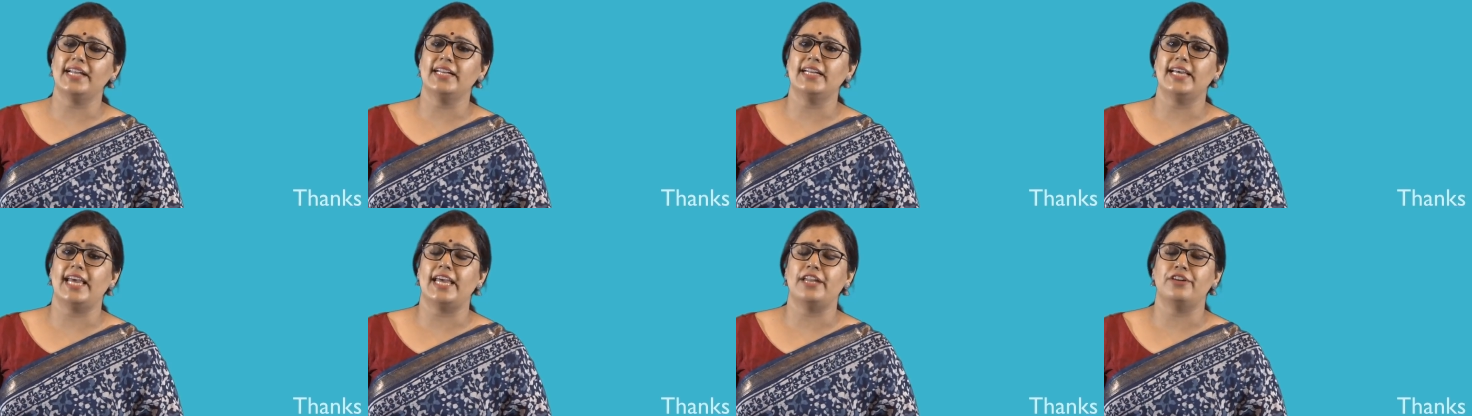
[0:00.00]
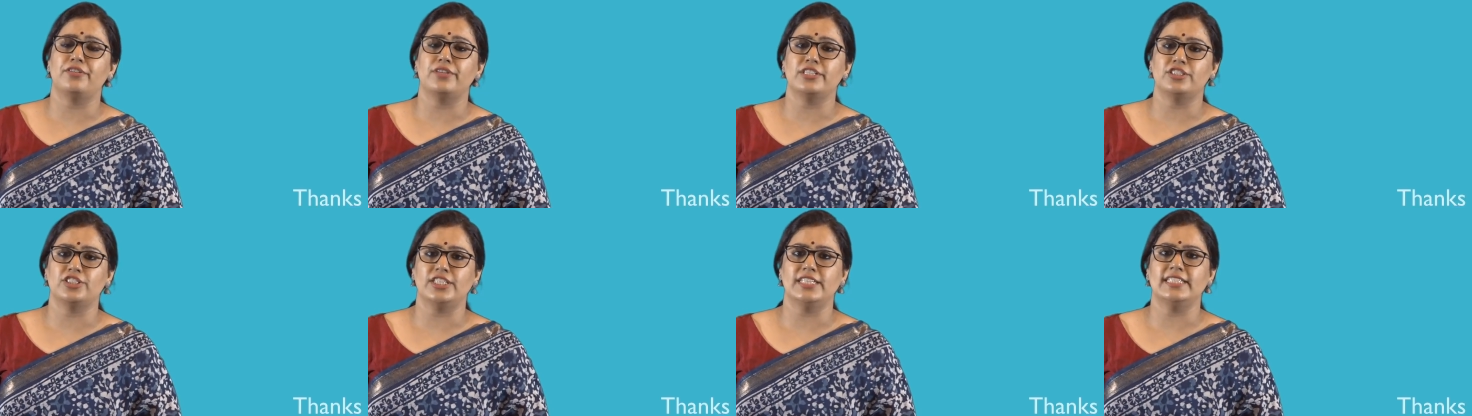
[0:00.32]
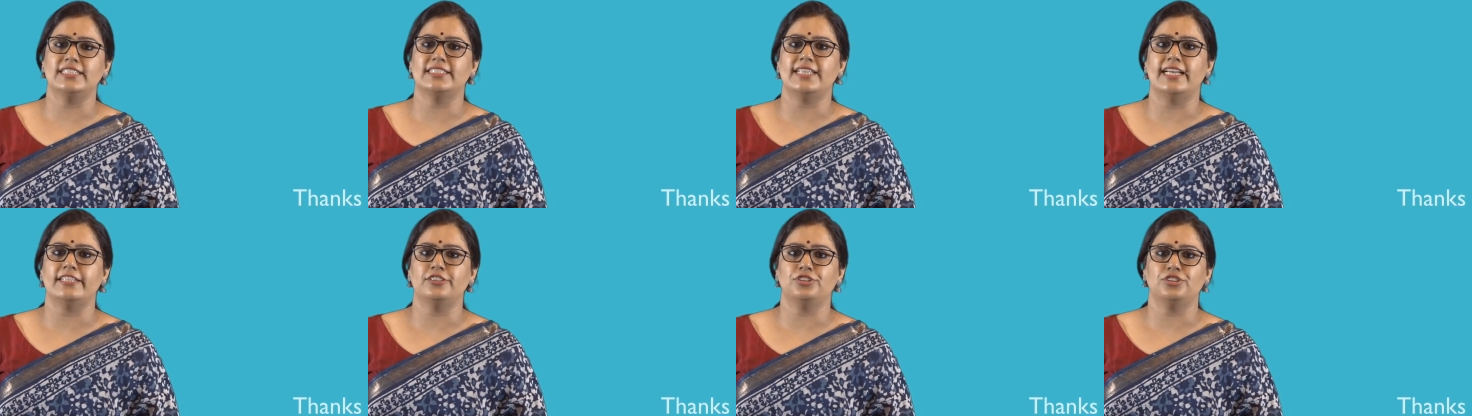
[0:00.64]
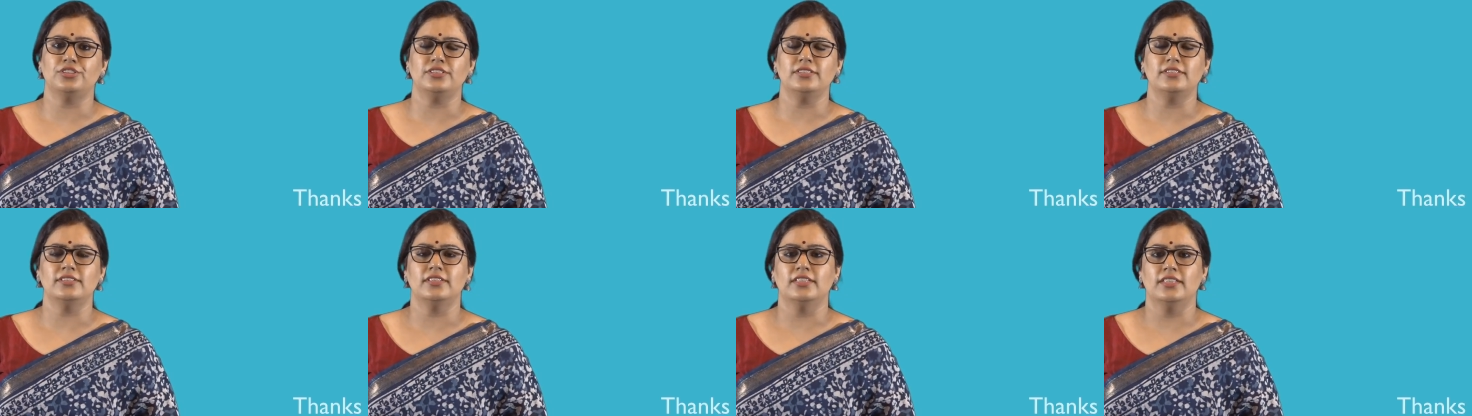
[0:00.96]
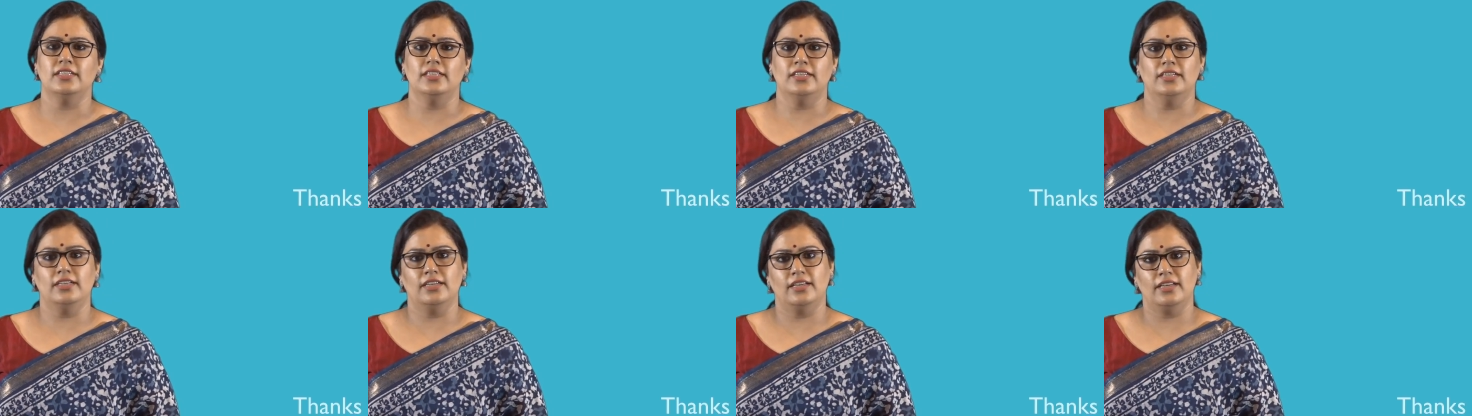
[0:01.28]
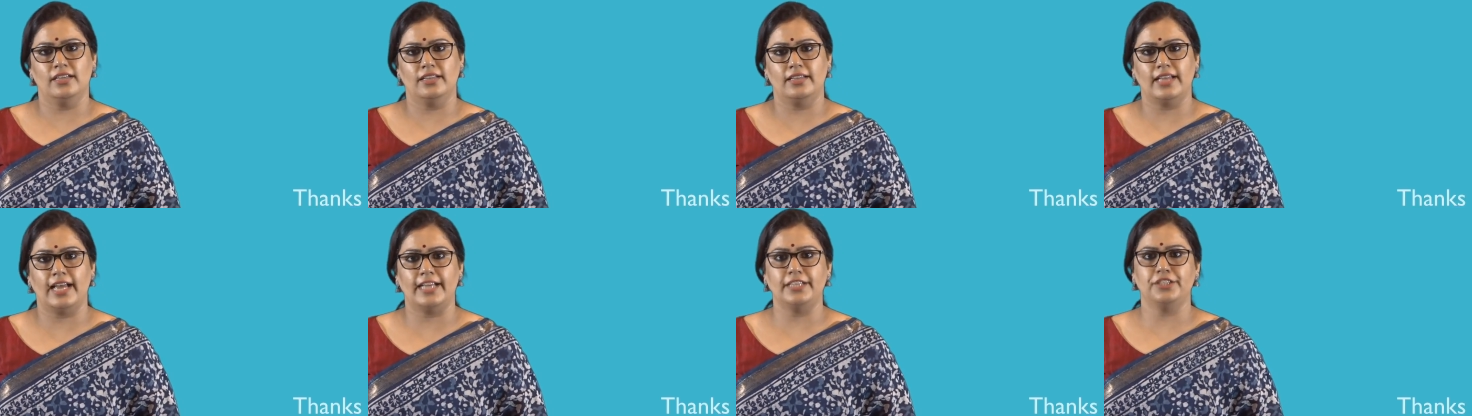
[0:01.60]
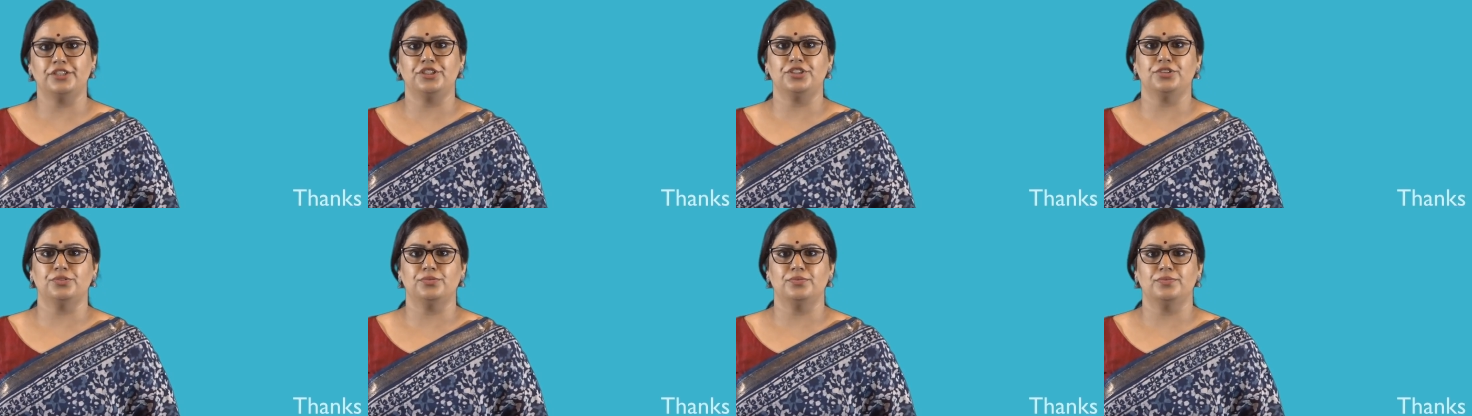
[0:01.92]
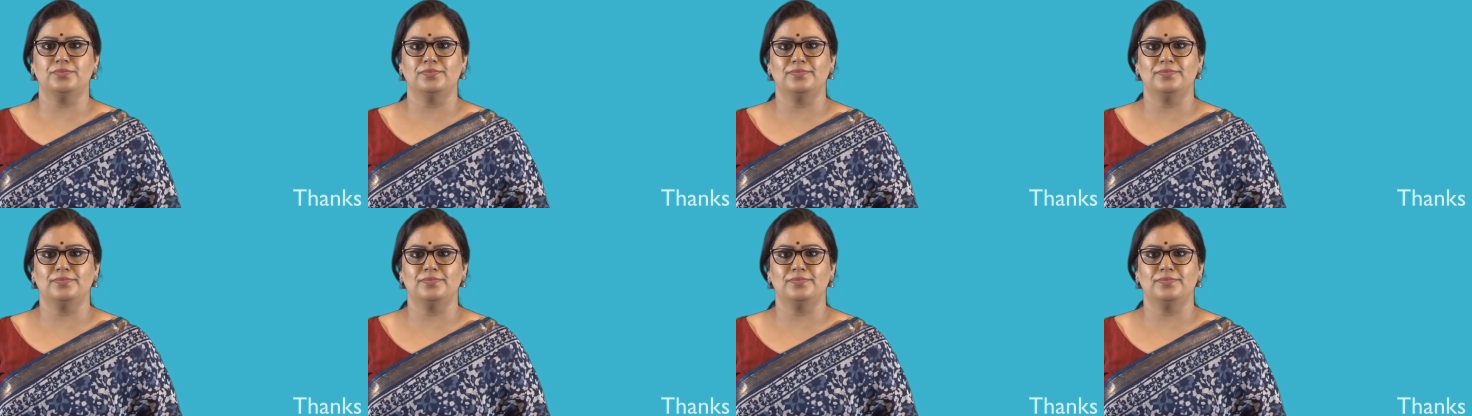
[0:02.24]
an enriching session. Thank you.